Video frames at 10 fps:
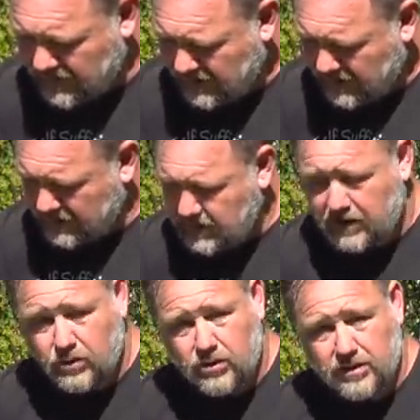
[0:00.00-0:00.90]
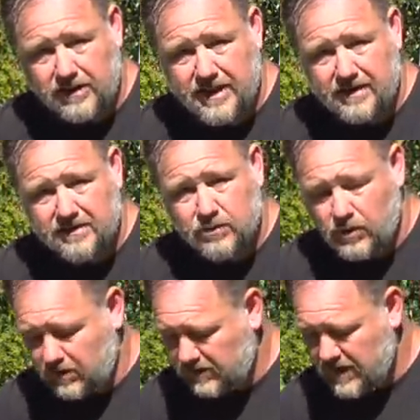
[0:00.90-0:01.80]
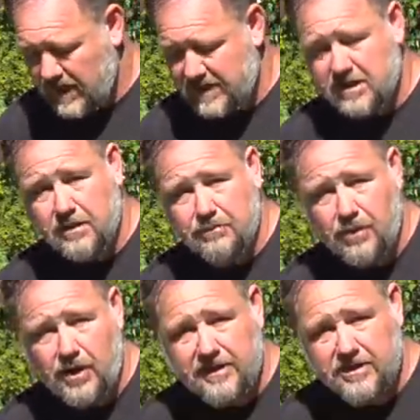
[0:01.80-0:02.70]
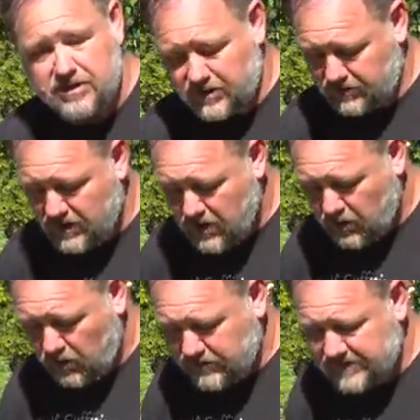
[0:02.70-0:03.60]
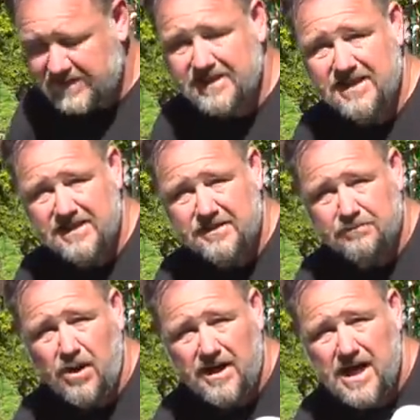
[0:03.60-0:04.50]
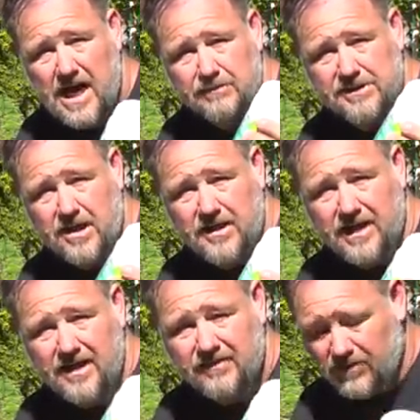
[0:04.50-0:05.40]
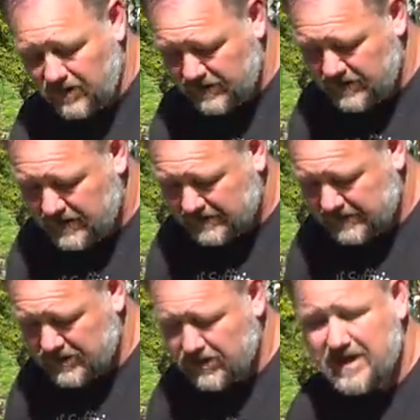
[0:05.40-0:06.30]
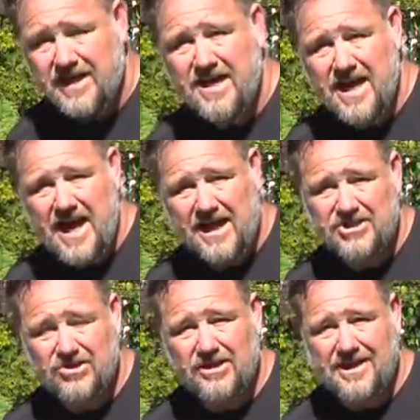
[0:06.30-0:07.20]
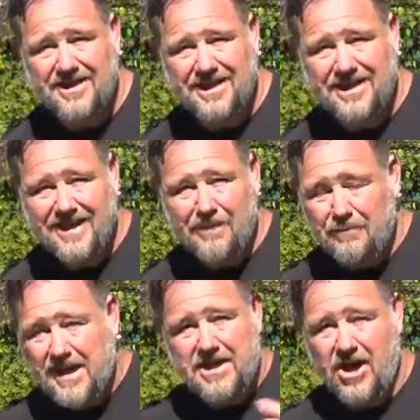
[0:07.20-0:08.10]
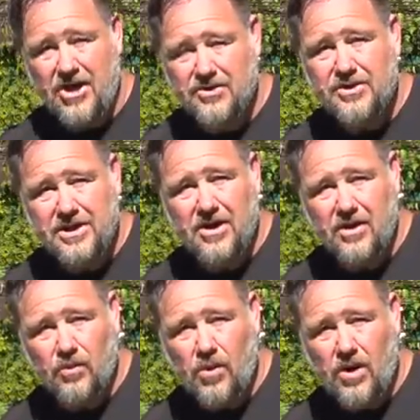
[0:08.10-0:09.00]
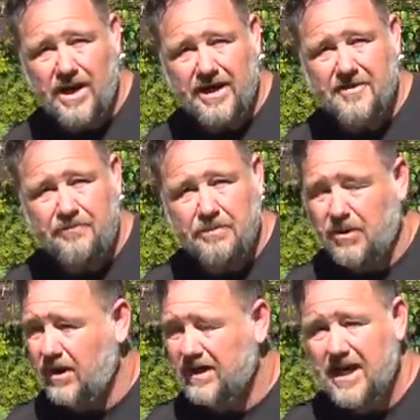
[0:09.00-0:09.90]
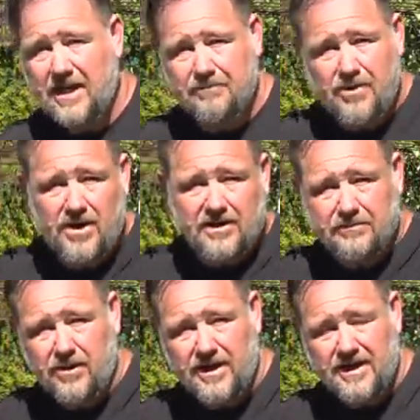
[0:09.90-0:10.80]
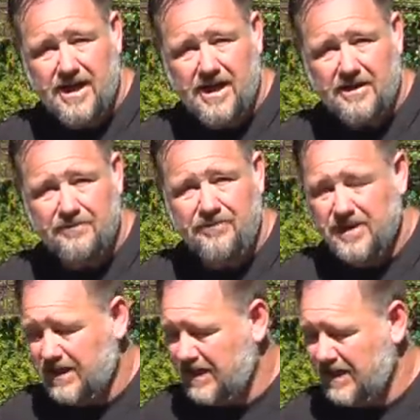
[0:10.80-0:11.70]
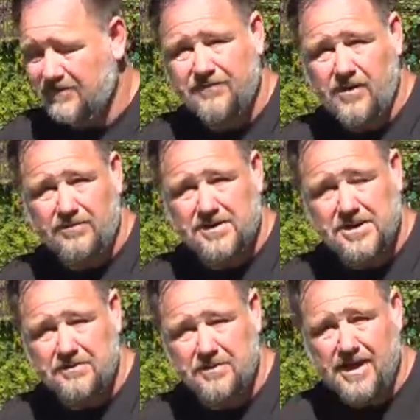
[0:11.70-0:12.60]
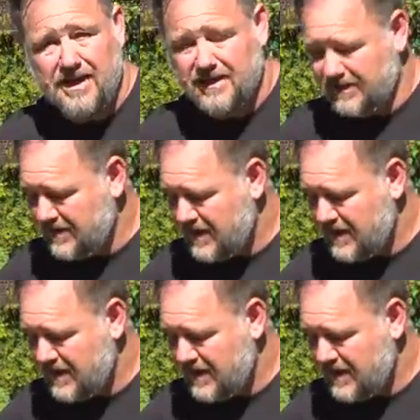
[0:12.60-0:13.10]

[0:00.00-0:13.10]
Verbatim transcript: a eco oil here as well and you combine the two all this is is bicarb soda right so you can actually make your own diy bicarb buy the bicarb you know from the supermarket